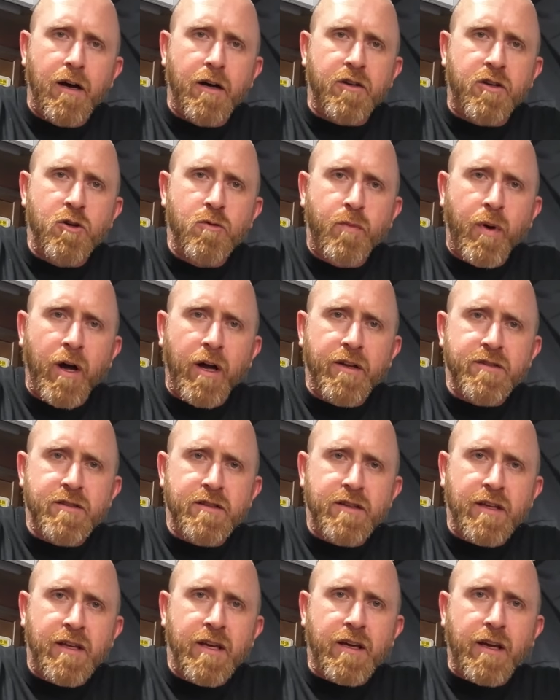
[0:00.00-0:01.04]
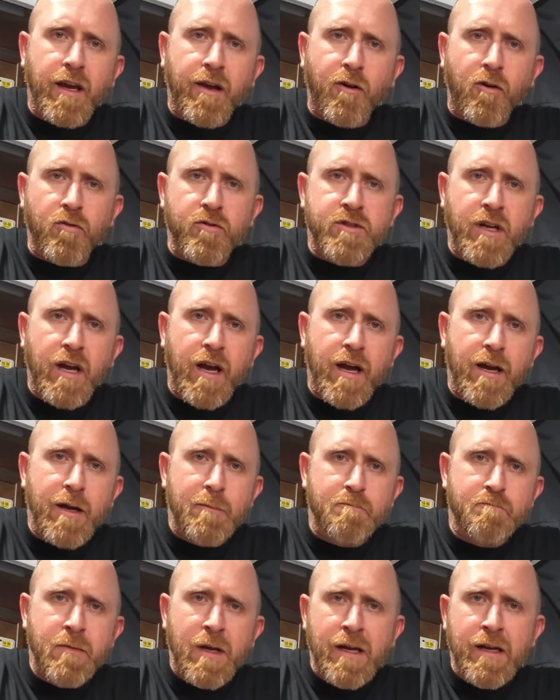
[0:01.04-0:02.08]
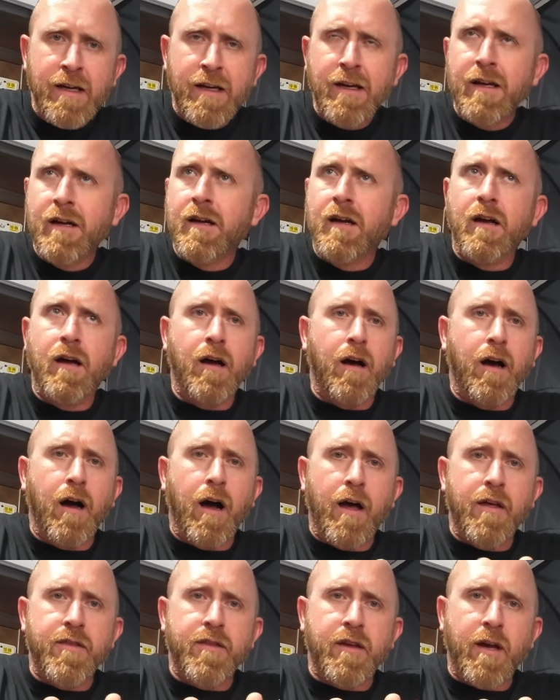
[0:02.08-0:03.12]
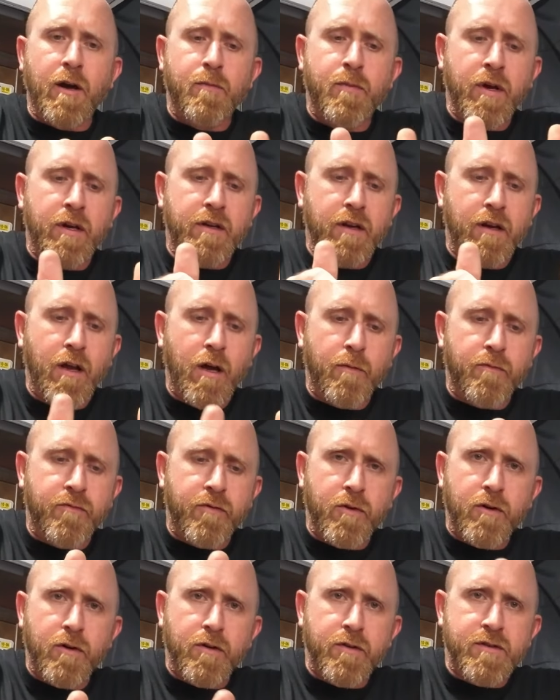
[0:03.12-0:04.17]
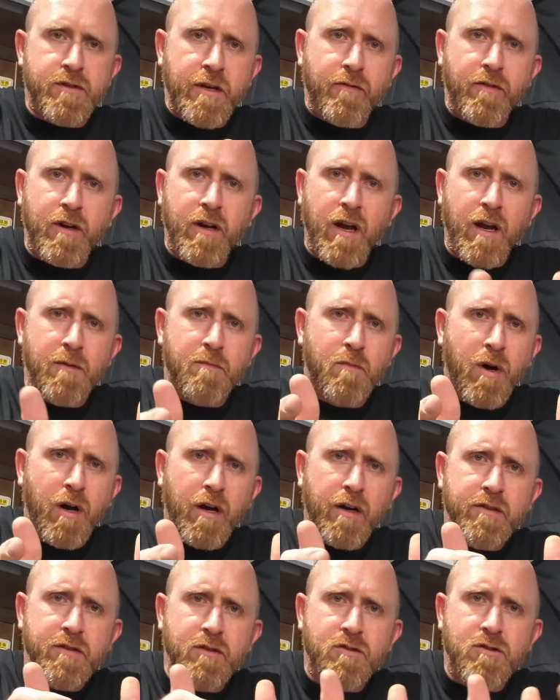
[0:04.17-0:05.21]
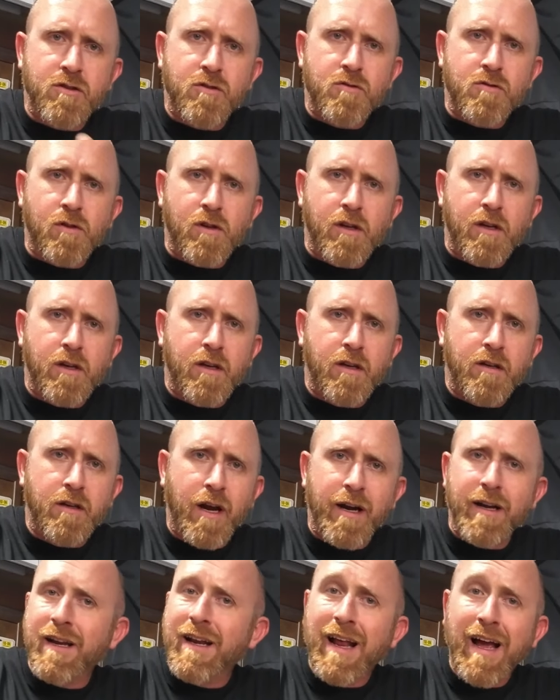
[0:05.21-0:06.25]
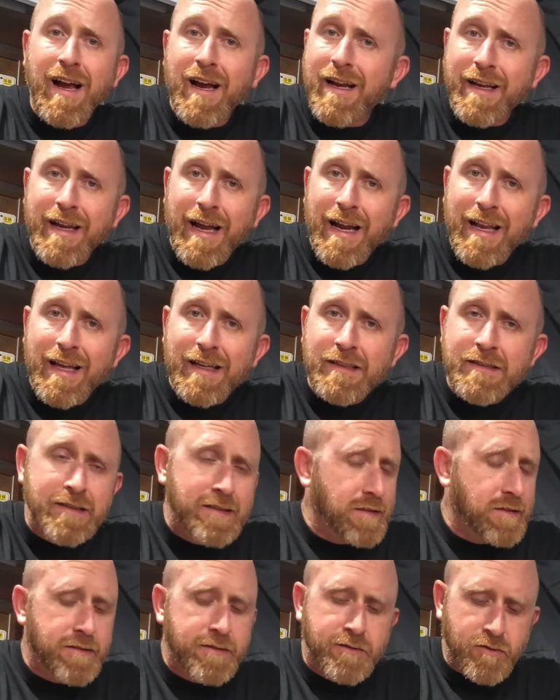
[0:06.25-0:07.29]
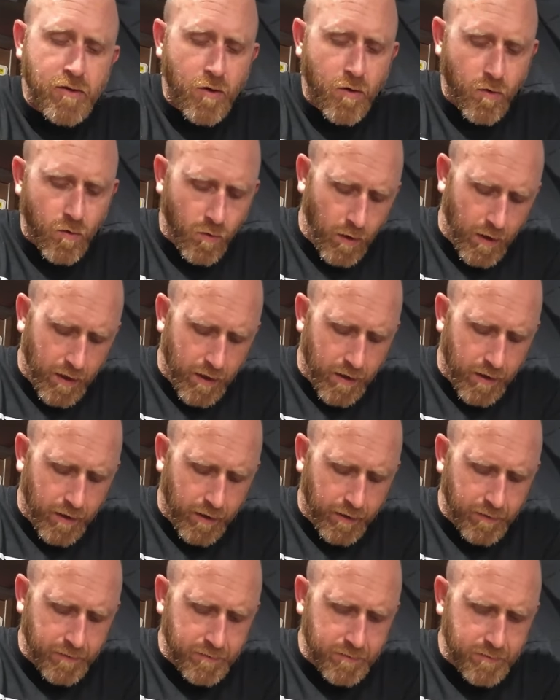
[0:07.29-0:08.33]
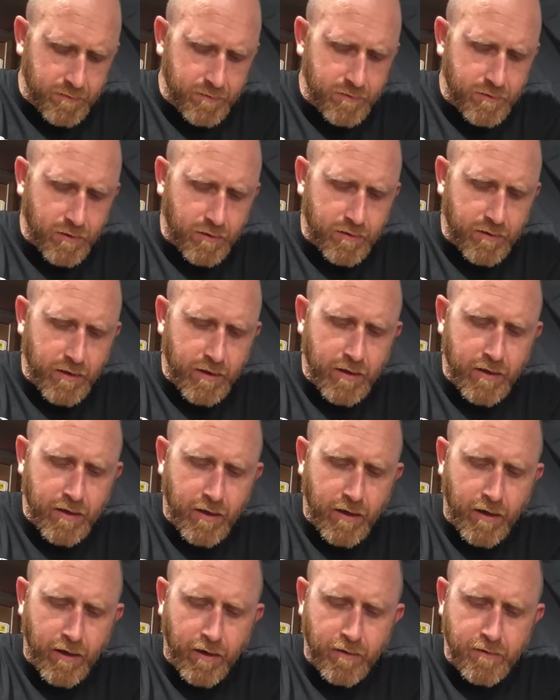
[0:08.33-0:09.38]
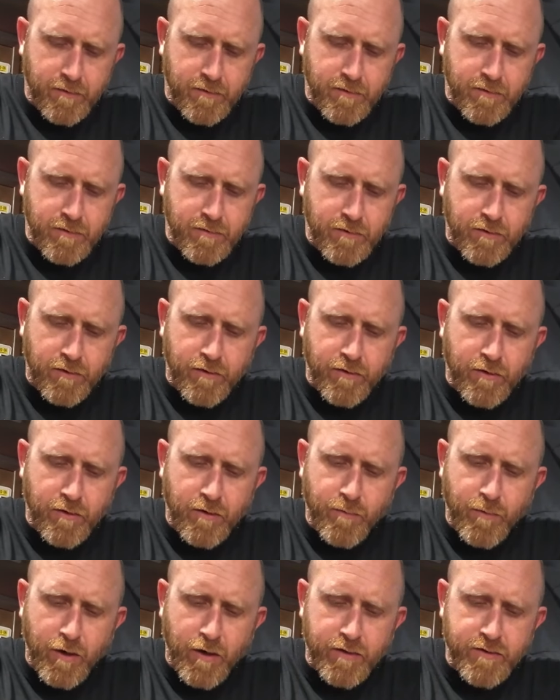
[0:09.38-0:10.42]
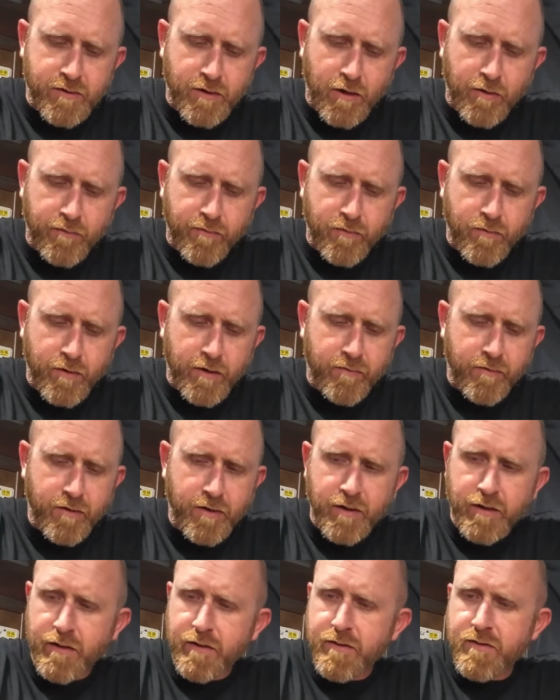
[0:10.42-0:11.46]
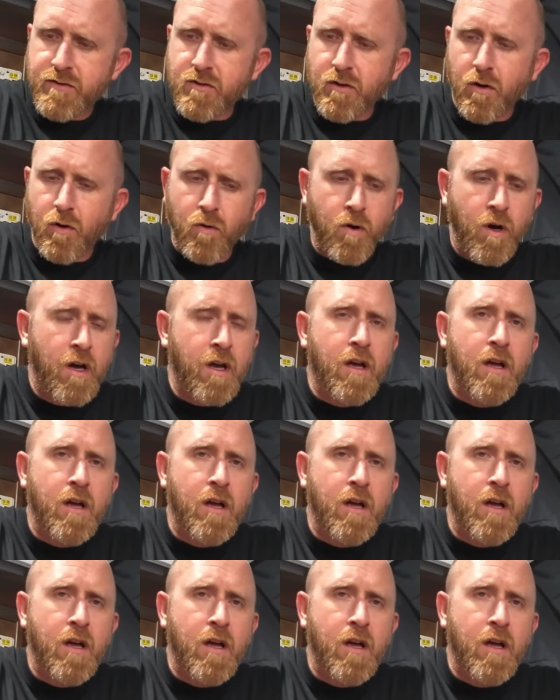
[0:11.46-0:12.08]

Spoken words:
coupons that they kick out all the time. I think I picked it up for 79 bucks. It's usually $99. So took the 30 bucks off or whatever it is. So